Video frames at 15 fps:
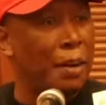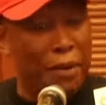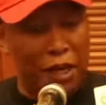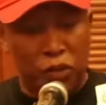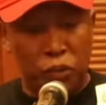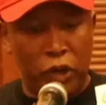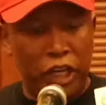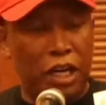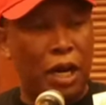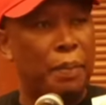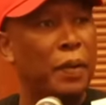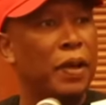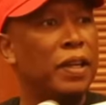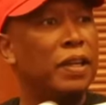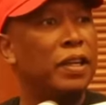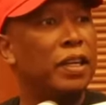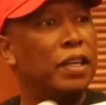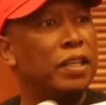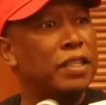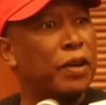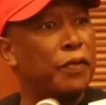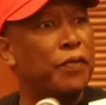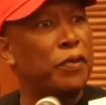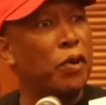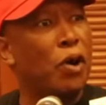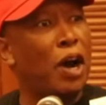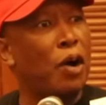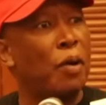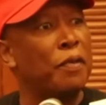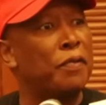I must wake up it's a
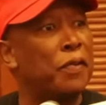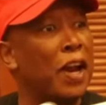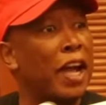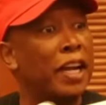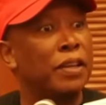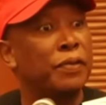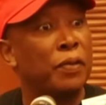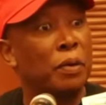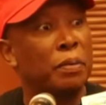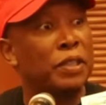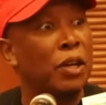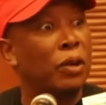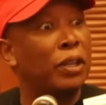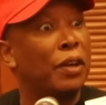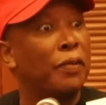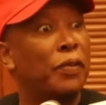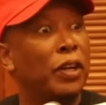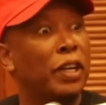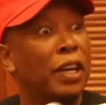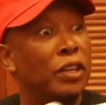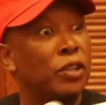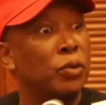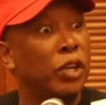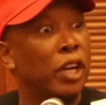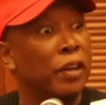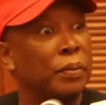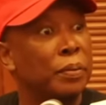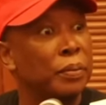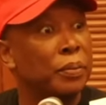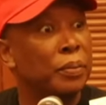four hour flight from South Africa to here.